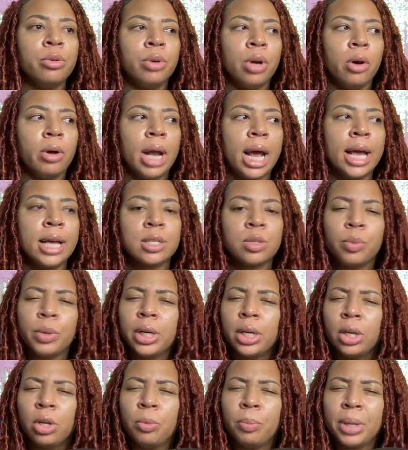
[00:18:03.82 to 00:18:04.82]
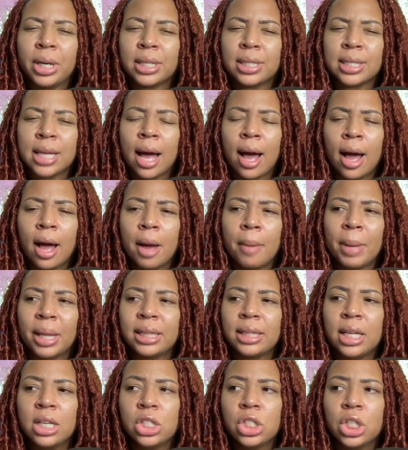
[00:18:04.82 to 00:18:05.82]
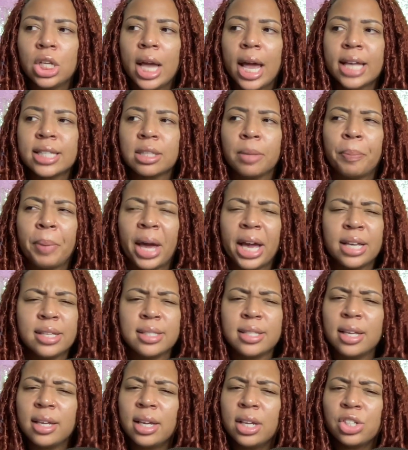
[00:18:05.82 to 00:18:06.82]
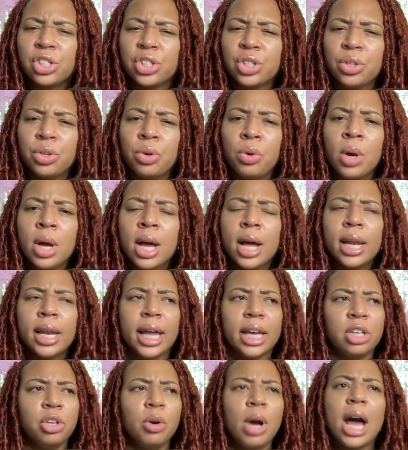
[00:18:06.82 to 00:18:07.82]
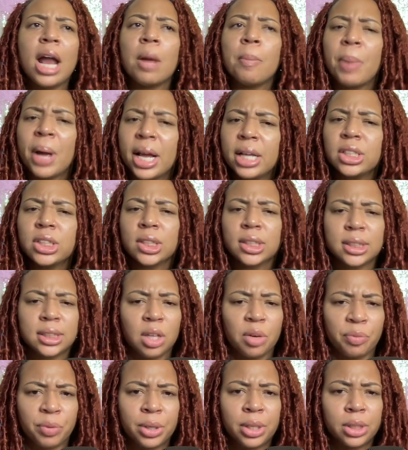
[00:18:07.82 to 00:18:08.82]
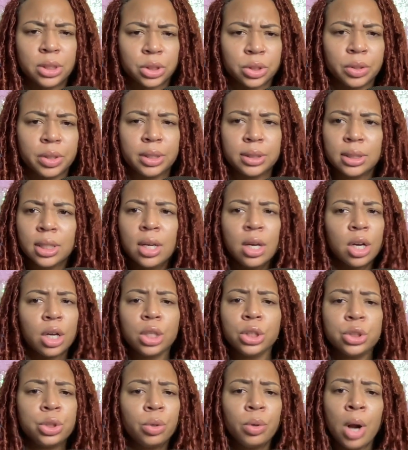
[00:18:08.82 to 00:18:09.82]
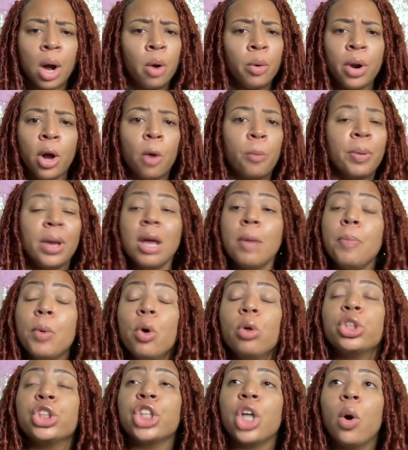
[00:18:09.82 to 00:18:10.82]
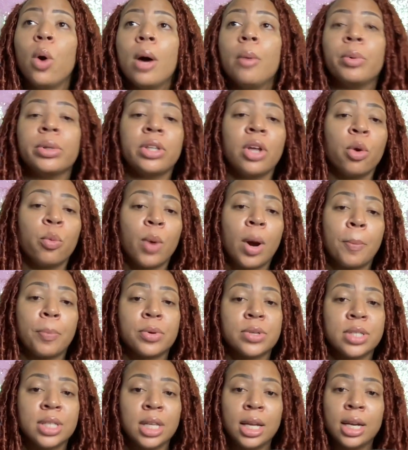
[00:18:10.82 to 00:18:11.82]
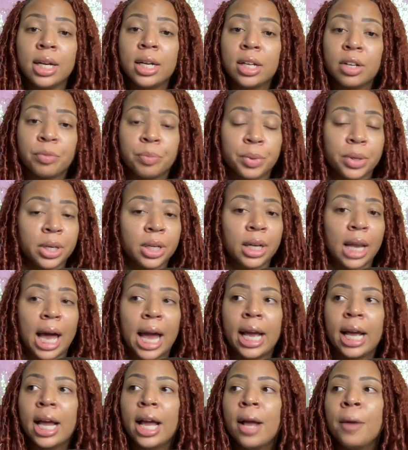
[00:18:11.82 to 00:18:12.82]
know that is with a little bit of time. I think she has a pacing issue. Like, you gotta pace yourself in these streets, because you don't know. People show up with their representative, bro. Like,